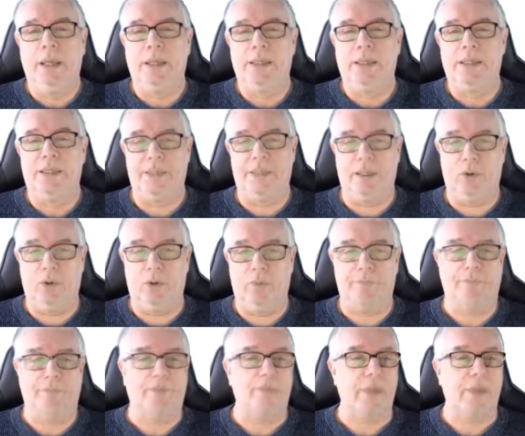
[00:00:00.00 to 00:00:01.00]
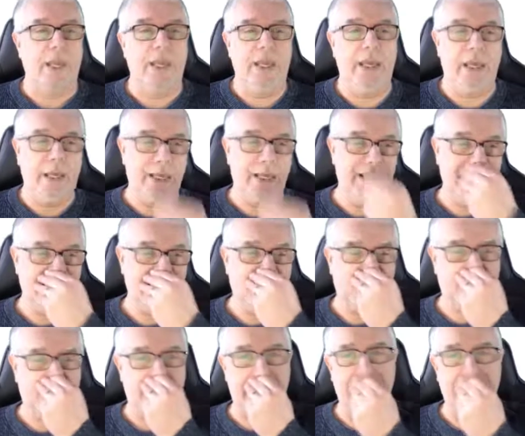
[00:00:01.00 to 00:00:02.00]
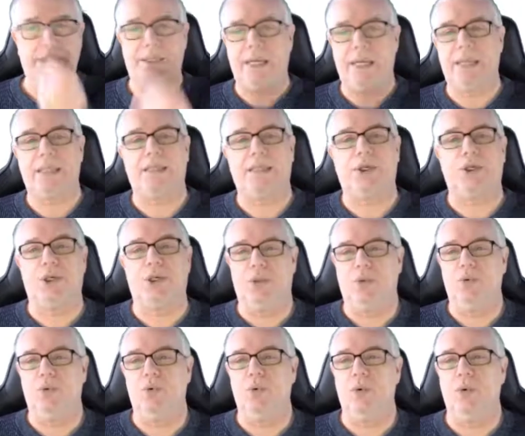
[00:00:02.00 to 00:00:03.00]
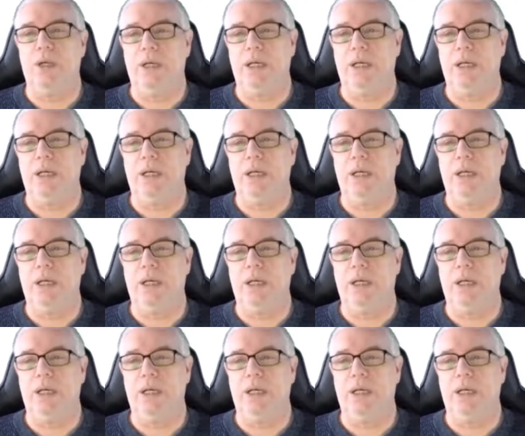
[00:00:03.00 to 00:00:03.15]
So, let's try just to